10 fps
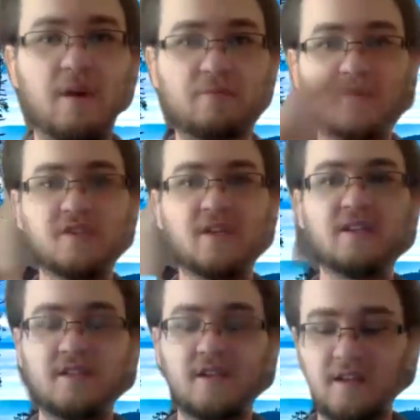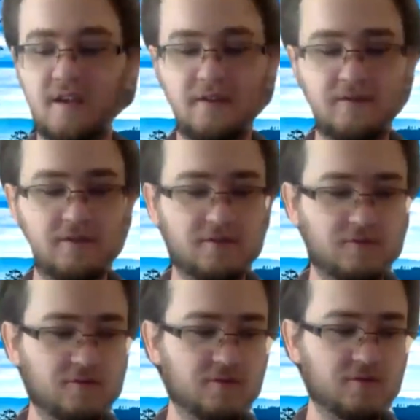represents a
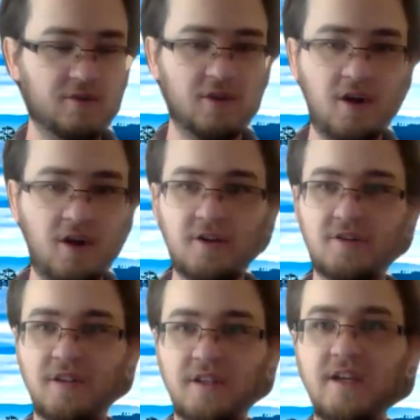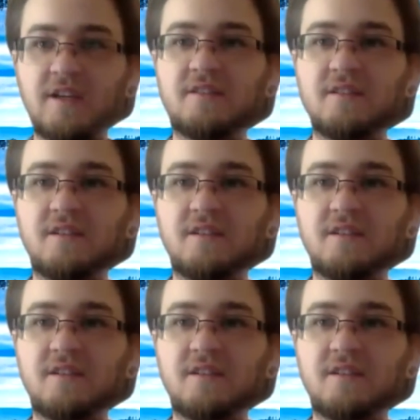large list